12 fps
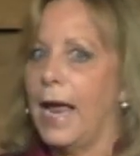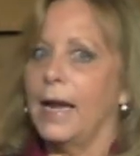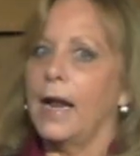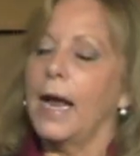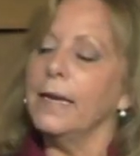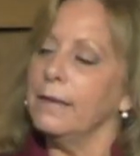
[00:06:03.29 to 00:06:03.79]

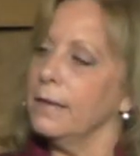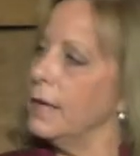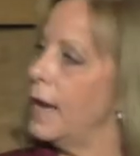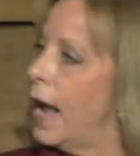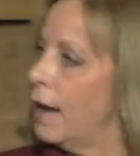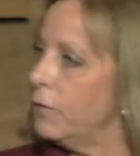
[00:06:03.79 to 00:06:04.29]
And I
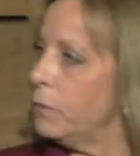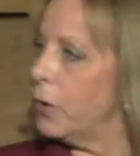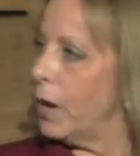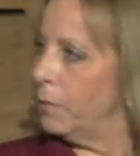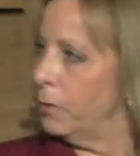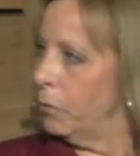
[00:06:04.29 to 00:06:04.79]
didn't have a
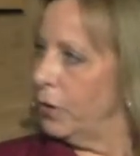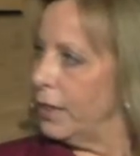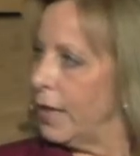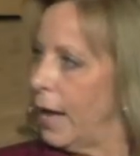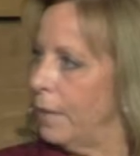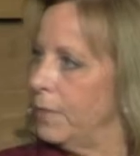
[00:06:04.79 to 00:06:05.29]
problem
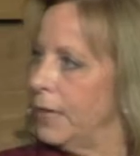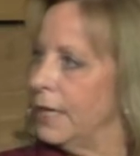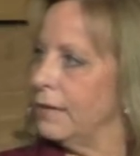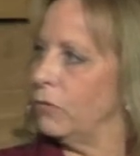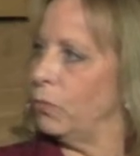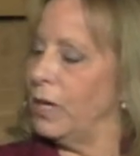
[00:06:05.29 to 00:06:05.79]
with that
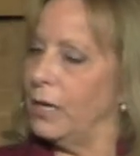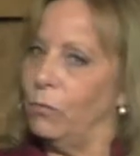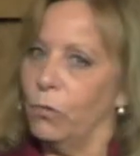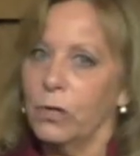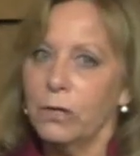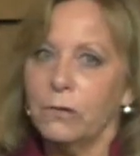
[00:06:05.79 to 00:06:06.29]
because we
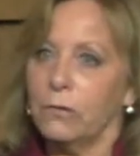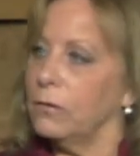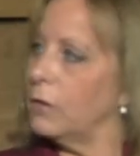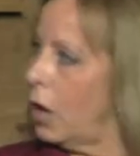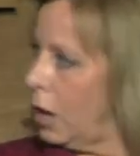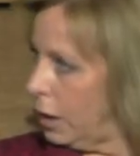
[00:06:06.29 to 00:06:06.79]
had worked
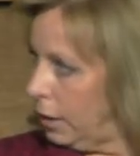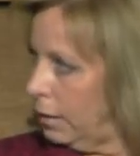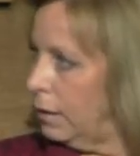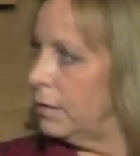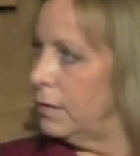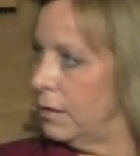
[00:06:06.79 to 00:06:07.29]

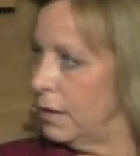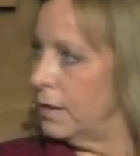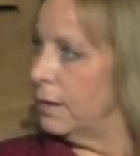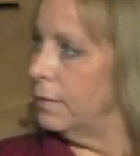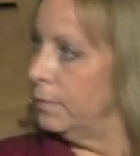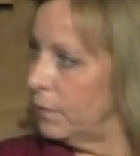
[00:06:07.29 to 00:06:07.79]
on
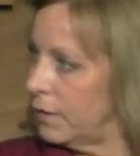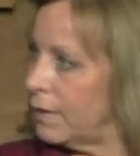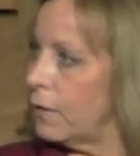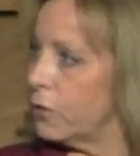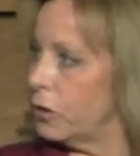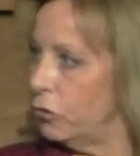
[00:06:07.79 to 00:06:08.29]
the
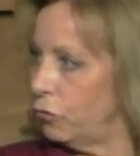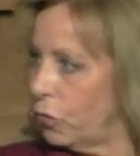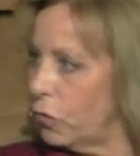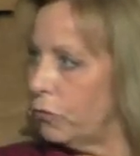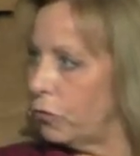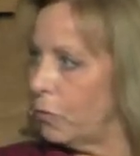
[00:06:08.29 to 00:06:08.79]
self
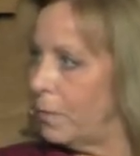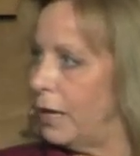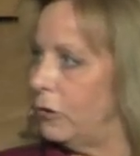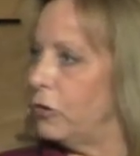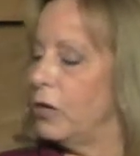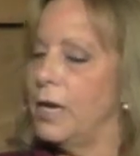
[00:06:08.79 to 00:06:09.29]
control so
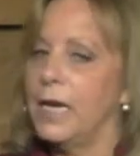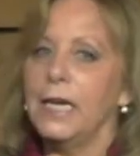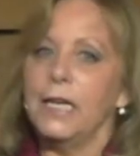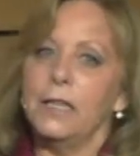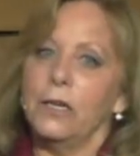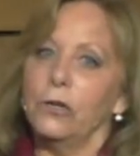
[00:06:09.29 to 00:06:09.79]
much
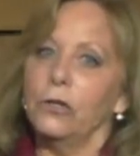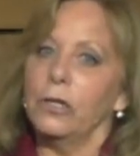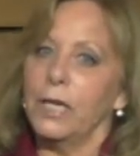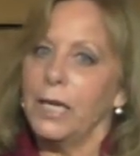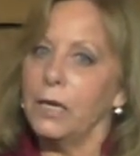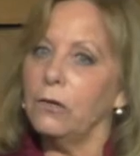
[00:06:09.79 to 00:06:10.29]
in the
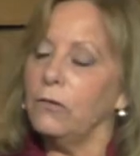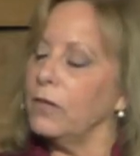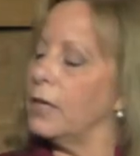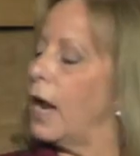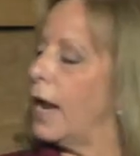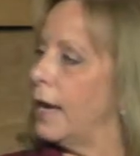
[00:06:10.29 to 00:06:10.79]
early years
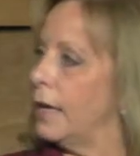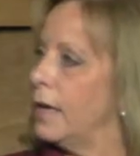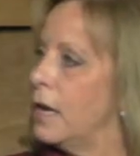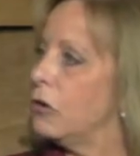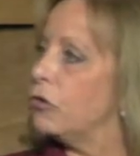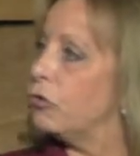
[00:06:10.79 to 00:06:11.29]
that I
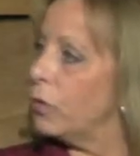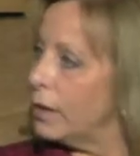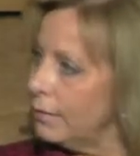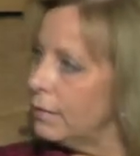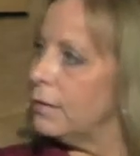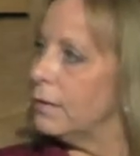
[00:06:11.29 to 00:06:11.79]

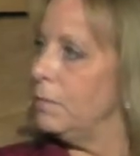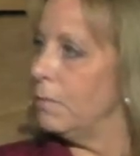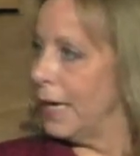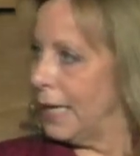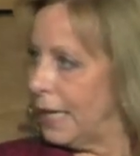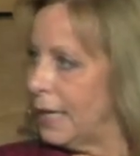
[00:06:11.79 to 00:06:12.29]
trusted
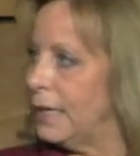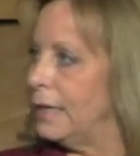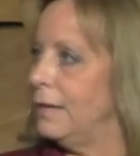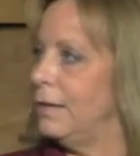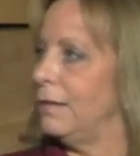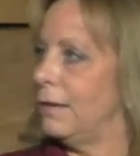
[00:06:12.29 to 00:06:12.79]
my
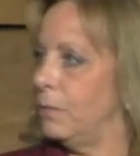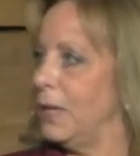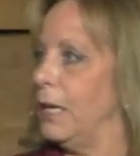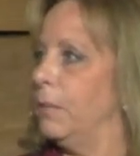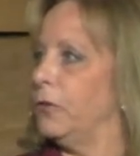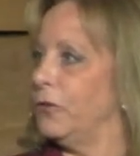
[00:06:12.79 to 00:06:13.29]
kids to
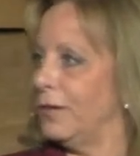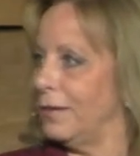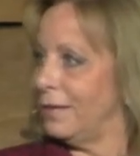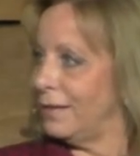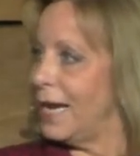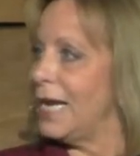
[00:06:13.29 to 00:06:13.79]
be able to
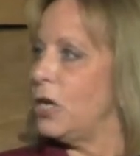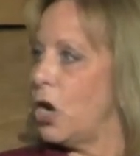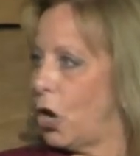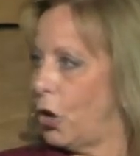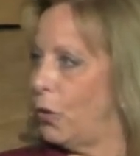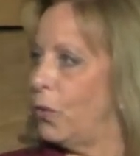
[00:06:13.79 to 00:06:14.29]
say
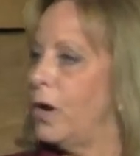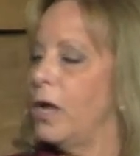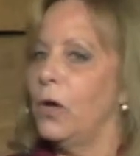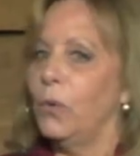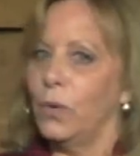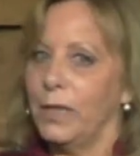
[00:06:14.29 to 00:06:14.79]
no
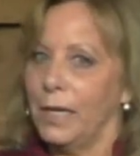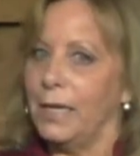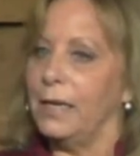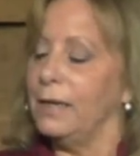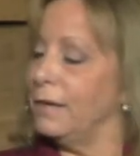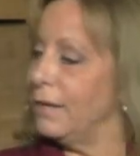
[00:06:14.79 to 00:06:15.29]
when they
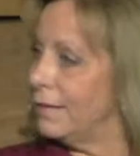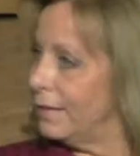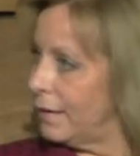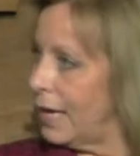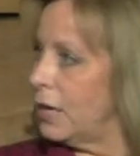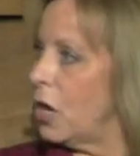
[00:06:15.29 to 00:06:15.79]
needed to
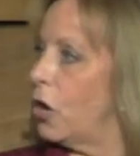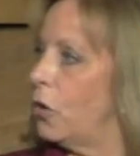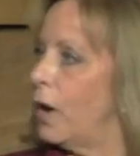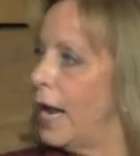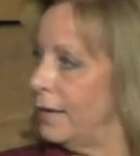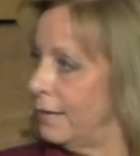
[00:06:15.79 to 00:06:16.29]
say
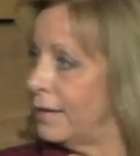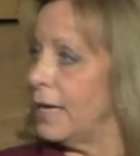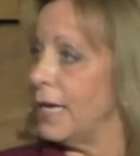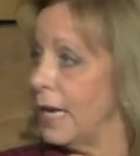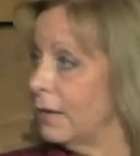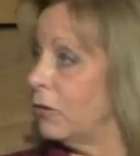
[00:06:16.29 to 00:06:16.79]
no and
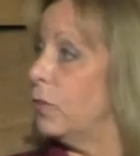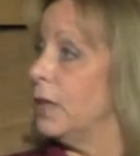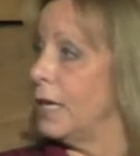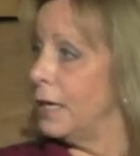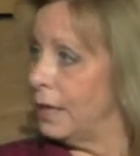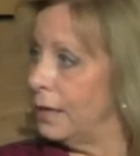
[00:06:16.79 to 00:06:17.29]
say yes
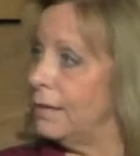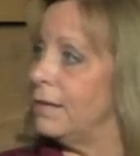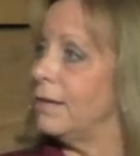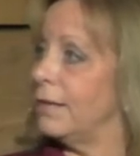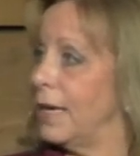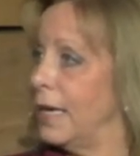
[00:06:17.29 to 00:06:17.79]
when they needed
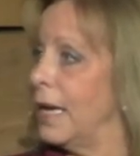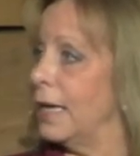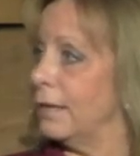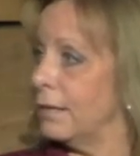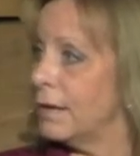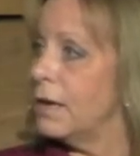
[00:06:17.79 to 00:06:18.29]
to say
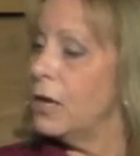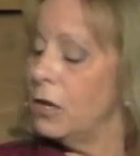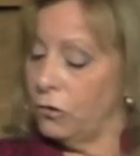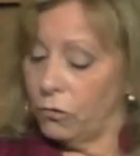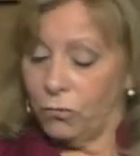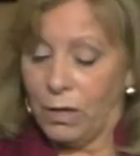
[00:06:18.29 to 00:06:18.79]
yes.
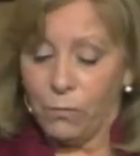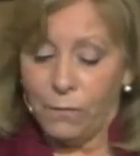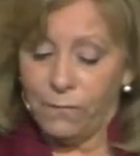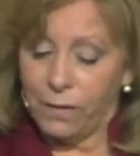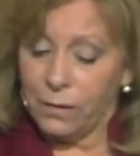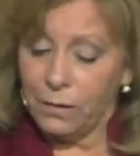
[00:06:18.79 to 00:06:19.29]
Mm. So they
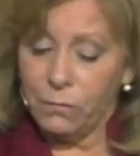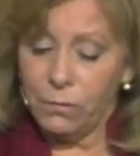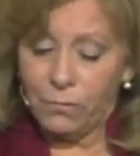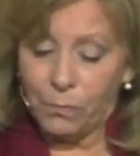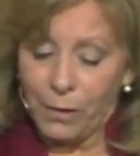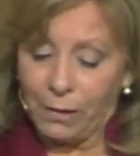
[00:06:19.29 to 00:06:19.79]
were very
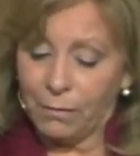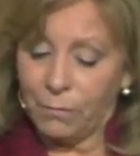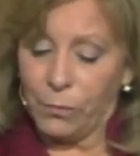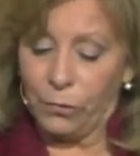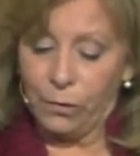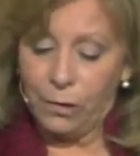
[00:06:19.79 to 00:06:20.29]

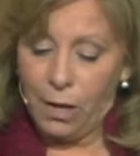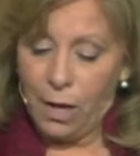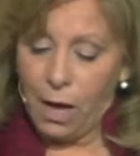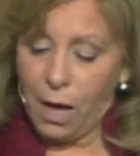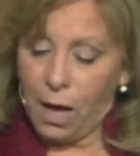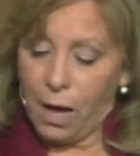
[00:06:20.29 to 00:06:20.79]
responsible,
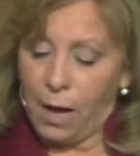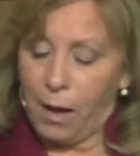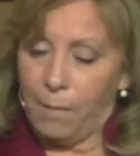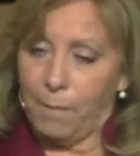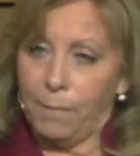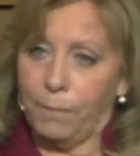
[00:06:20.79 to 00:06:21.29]

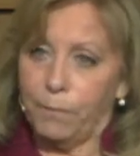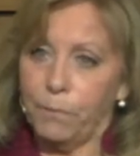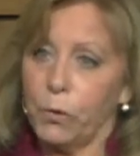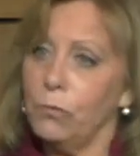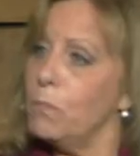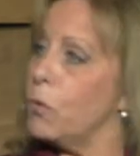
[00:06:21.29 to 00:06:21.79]
um,
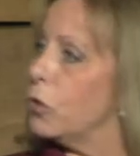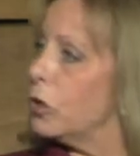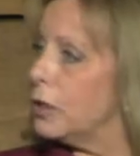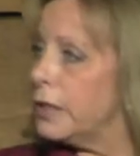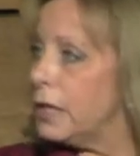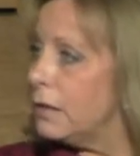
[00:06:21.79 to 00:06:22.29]
both
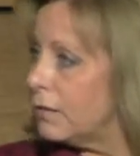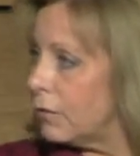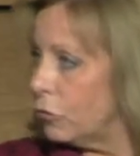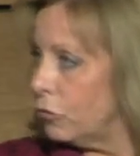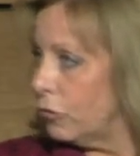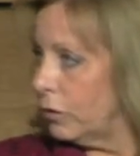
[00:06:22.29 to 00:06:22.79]
morally and
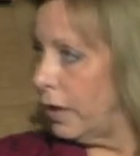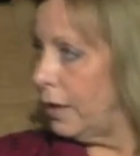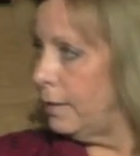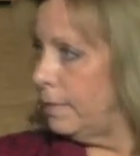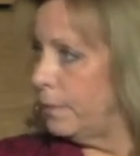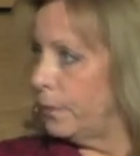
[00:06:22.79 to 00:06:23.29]

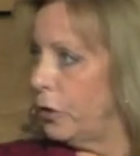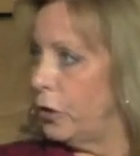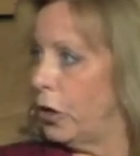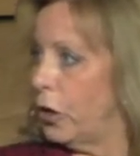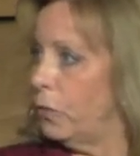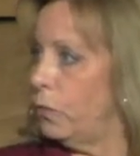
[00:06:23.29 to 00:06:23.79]
socially
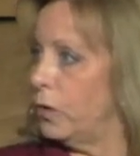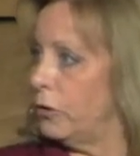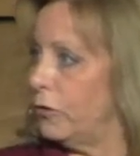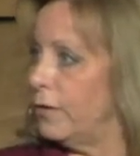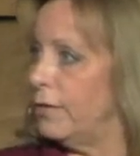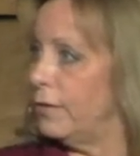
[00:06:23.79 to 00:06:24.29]
you know,
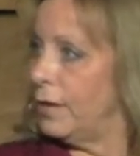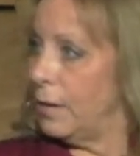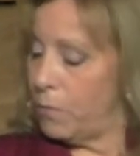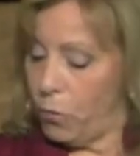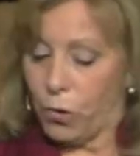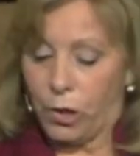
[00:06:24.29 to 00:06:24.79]
which is
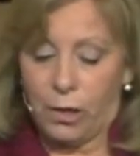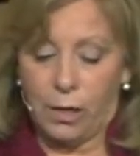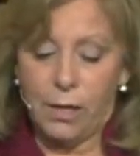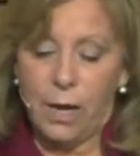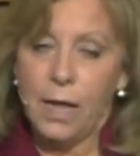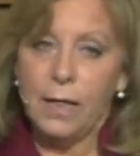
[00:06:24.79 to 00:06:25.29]

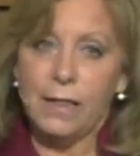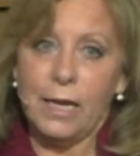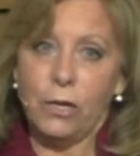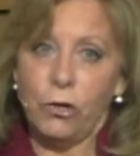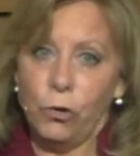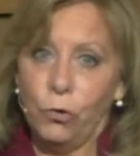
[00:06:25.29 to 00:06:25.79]
important.
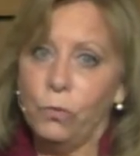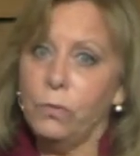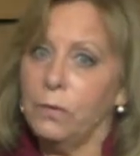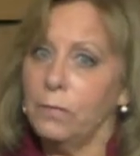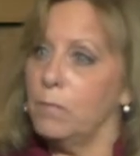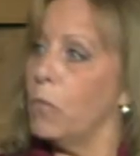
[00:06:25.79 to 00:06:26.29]
They knew
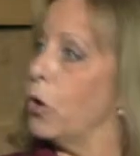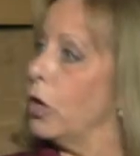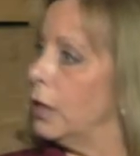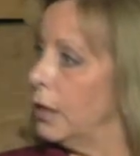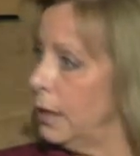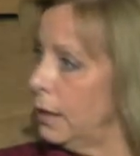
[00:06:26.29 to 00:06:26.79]

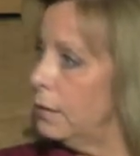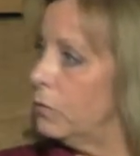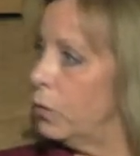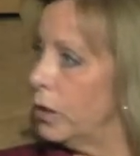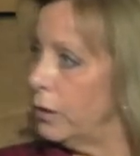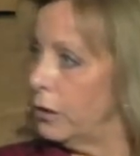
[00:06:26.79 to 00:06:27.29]
morally
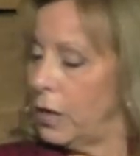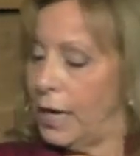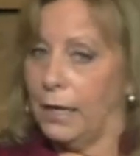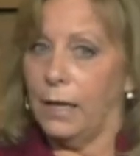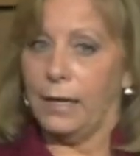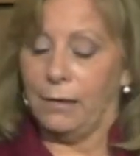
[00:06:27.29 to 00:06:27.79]
where their
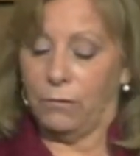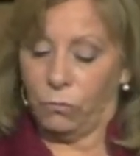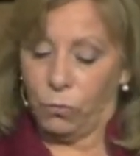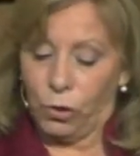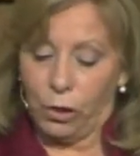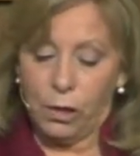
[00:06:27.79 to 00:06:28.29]

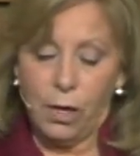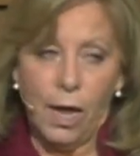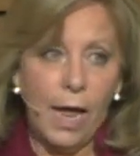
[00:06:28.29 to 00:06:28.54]
guidelines were.